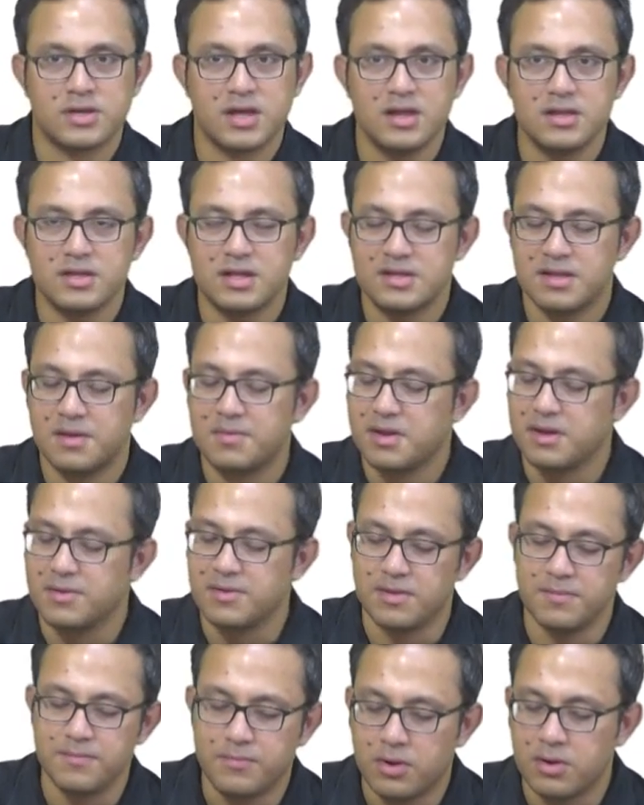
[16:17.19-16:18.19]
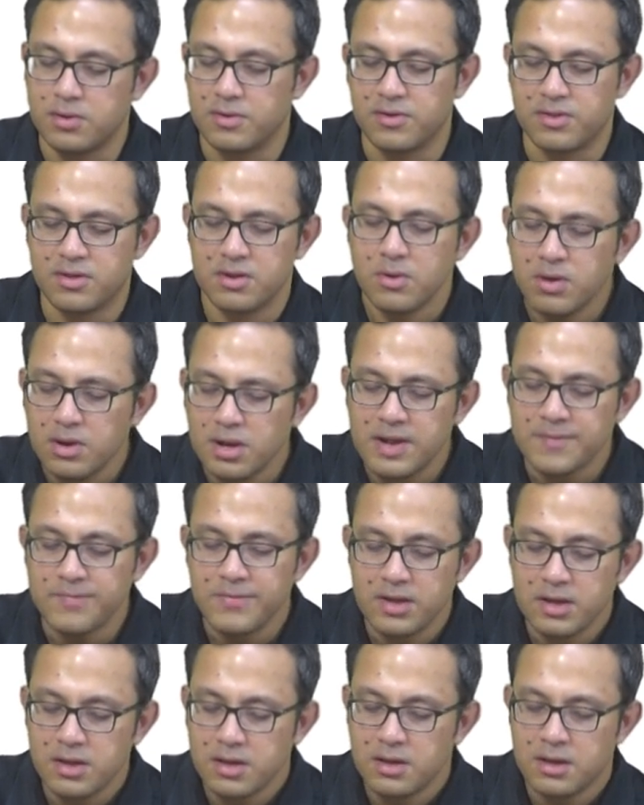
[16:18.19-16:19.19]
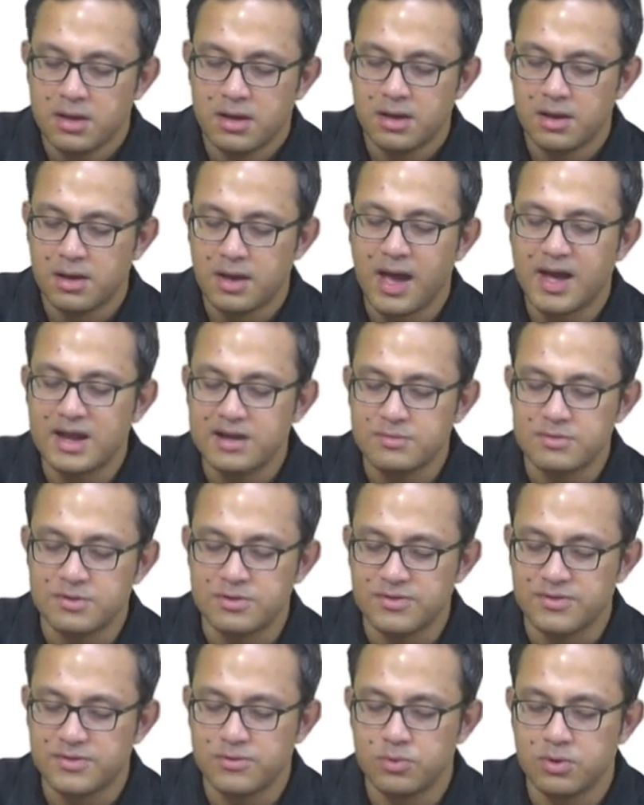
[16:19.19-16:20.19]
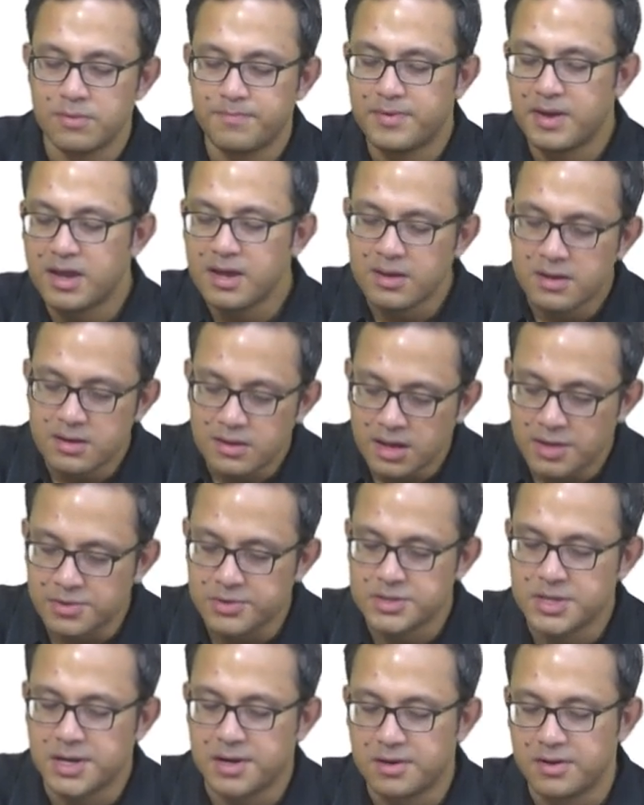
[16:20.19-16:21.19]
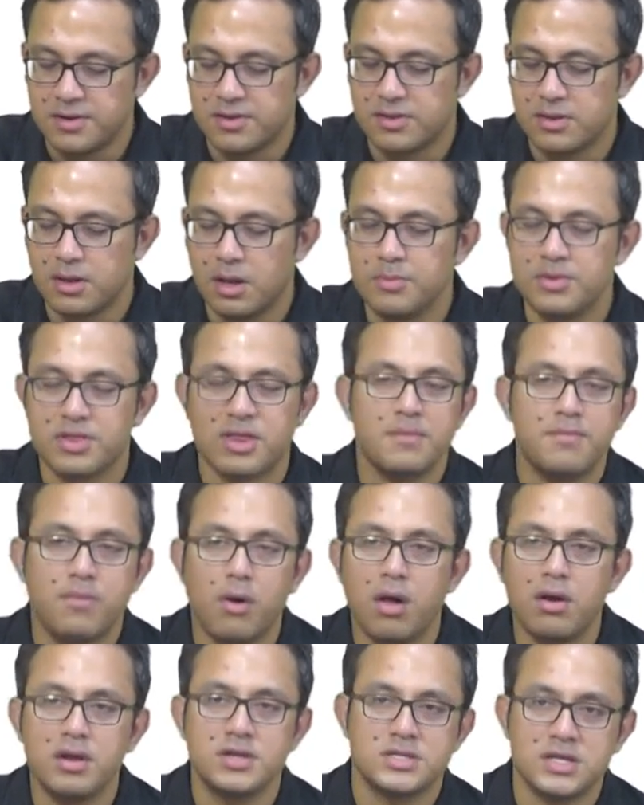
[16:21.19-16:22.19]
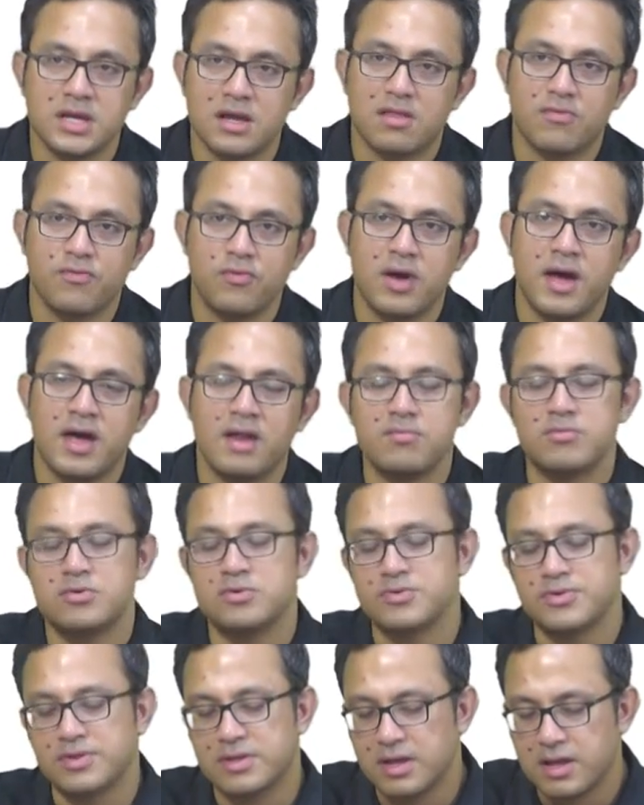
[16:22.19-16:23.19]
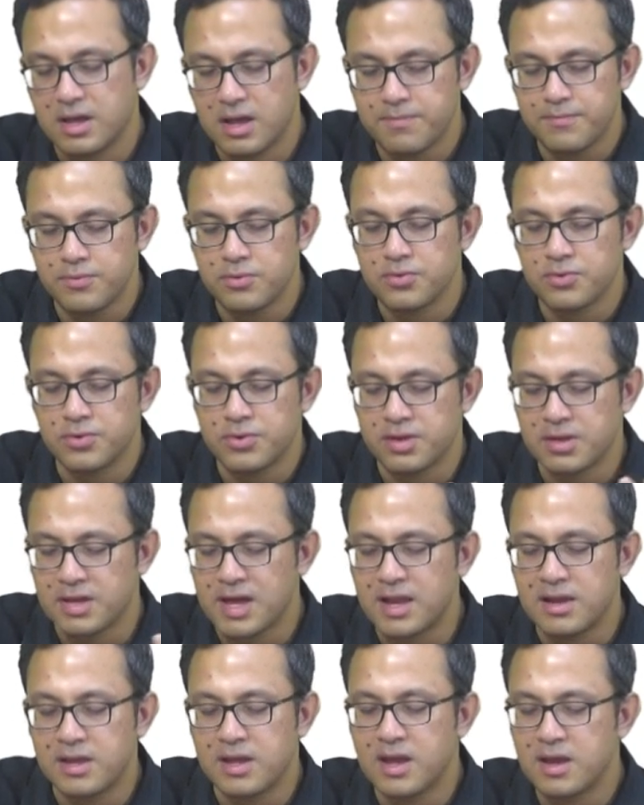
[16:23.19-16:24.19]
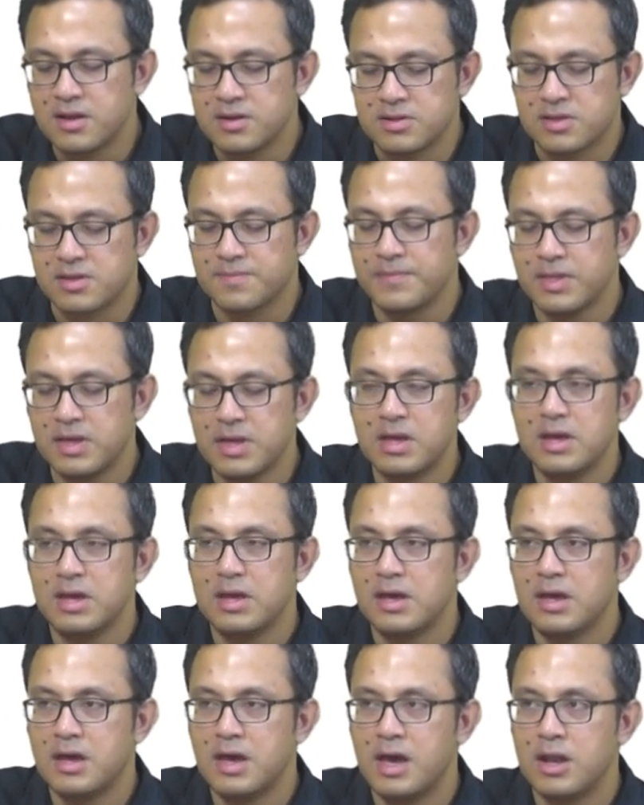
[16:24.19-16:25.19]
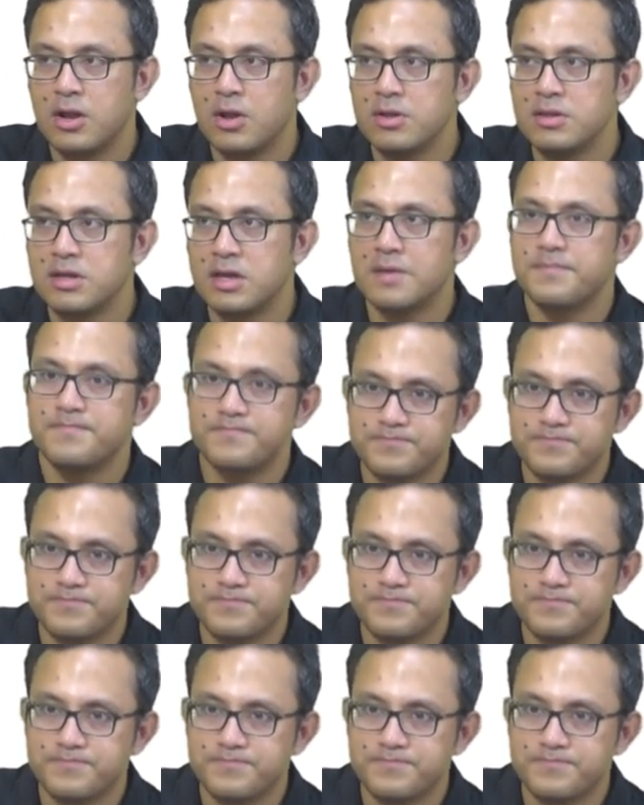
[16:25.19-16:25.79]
Okay, that, that becomes important. So only uh, animals who appear in Heart of Darkness are almost apologies for animals, say hippos and alligators, uh, and not the